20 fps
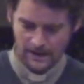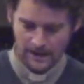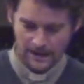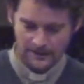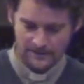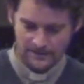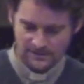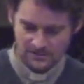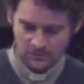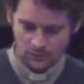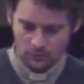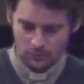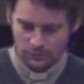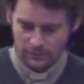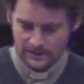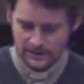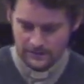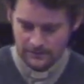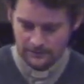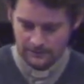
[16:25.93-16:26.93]
And the
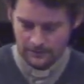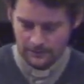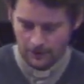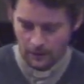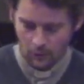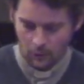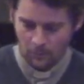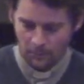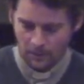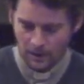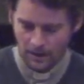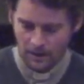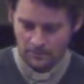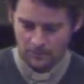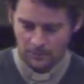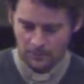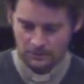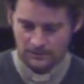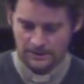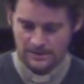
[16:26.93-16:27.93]
story of the whole
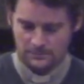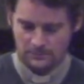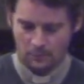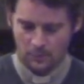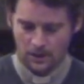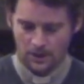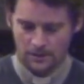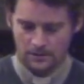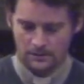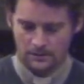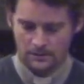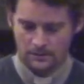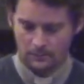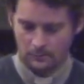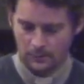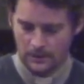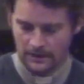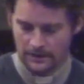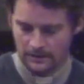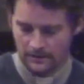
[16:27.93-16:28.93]
Bible is
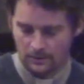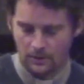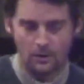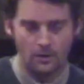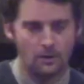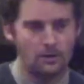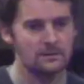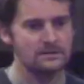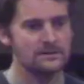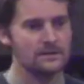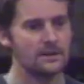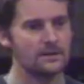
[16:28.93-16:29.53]
one where God